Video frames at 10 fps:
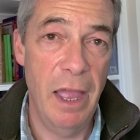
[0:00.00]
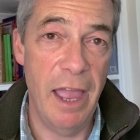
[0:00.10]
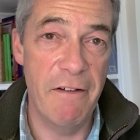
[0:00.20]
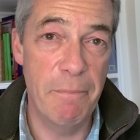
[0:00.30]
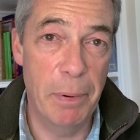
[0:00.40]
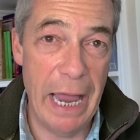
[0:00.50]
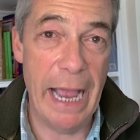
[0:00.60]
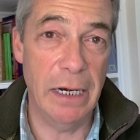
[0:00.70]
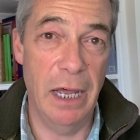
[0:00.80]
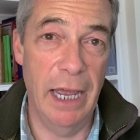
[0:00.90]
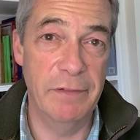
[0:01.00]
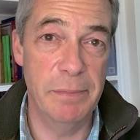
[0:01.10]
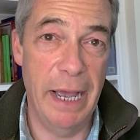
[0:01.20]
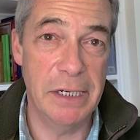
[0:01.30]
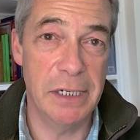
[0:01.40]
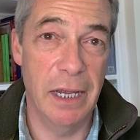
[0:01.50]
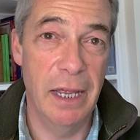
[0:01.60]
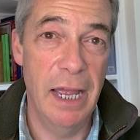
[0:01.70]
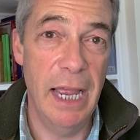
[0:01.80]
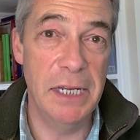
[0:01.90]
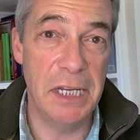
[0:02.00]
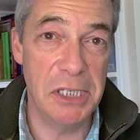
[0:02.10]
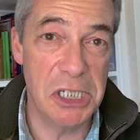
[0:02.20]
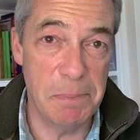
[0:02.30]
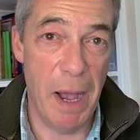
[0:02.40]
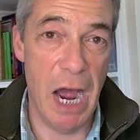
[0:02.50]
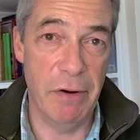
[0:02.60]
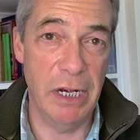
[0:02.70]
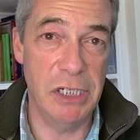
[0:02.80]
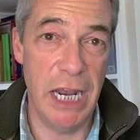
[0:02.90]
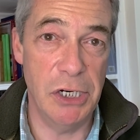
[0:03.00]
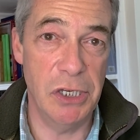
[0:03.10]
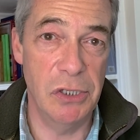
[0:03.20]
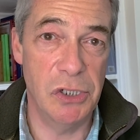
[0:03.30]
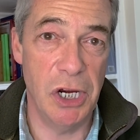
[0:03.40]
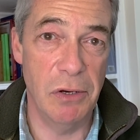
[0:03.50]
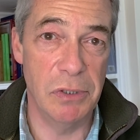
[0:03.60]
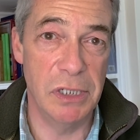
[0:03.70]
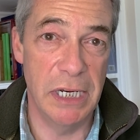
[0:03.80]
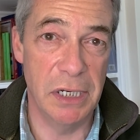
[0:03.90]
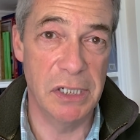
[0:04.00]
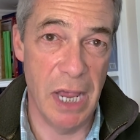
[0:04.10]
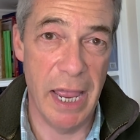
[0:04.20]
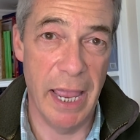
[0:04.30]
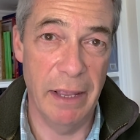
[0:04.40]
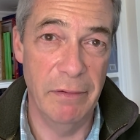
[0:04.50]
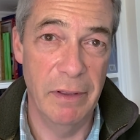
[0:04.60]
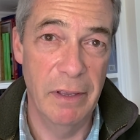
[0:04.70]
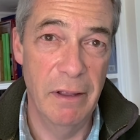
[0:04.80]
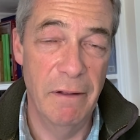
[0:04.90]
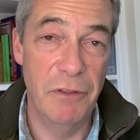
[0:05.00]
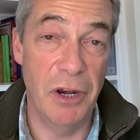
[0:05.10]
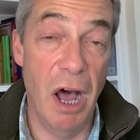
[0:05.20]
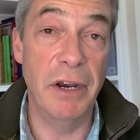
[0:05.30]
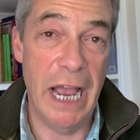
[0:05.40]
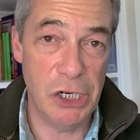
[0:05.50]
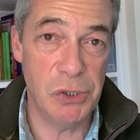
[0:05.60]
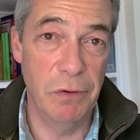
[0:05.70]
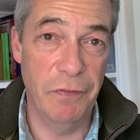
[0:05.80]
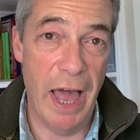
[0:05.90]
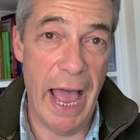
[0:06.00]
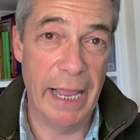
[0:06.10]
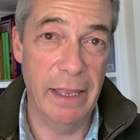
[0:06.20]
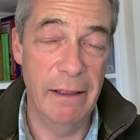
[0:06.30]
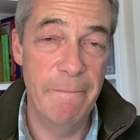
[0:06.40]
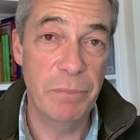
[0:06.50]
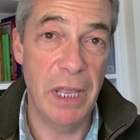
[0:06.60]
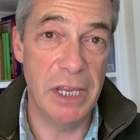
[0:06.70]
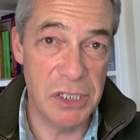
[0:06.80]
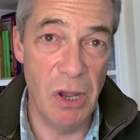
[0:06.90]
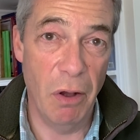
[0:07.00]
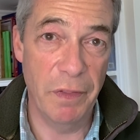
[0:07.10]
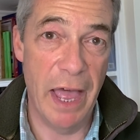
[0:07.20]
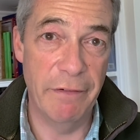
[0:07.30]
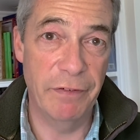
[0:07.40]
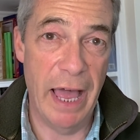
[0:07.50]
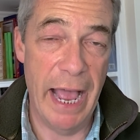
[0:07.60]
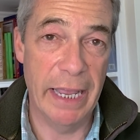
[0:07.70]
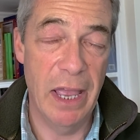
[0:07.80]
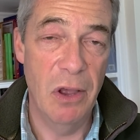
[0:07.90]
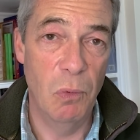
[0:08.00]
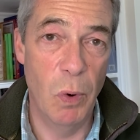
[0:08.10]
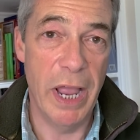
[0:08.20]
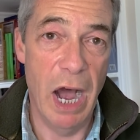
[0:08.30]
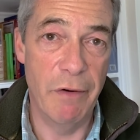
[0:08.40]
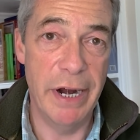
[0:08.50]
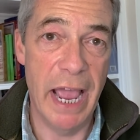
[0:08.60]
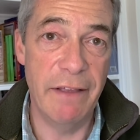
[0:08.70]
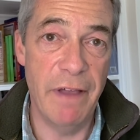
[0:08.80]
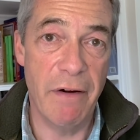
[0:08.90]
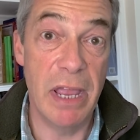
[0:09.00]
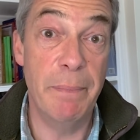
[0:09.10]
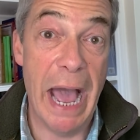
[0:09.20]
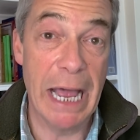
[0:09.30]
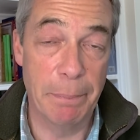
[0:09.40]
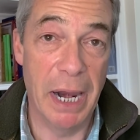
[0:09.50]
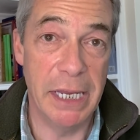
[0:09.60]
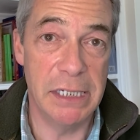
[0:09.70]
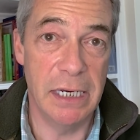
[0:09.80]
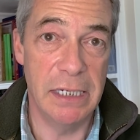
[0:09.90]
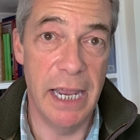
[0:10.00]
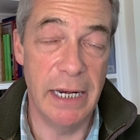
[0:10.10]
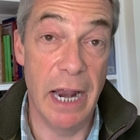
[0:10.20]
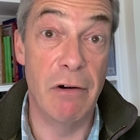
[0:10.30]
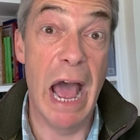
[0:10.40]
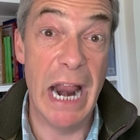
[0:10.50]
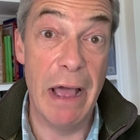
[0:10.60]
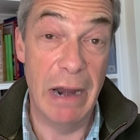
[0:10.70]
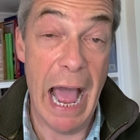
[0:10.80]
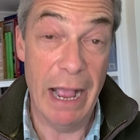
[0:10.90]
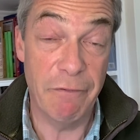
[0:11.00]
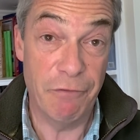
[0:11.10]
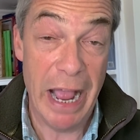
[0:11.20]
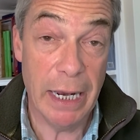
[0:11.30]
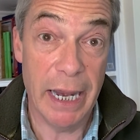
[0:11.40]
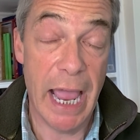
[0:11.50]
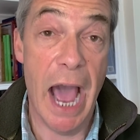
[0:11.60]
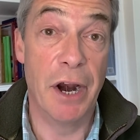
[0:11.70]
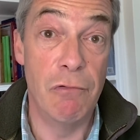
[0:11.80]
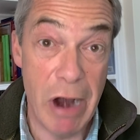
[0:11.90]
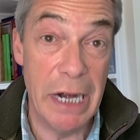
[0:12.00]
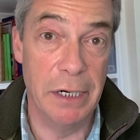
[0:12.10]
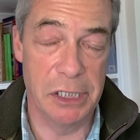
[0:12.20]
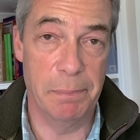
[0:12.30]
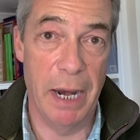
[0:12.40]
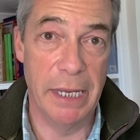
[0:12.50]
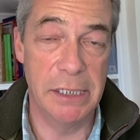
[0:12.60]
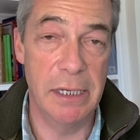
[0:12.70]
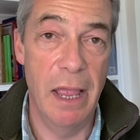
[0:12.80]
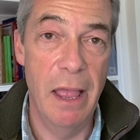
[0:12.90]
If Black Lives Matter is inspiring teachers and students into saying that our national flag is not their flag, we are in a very bad place indeed. And, and uh, frankly, an horrendous place.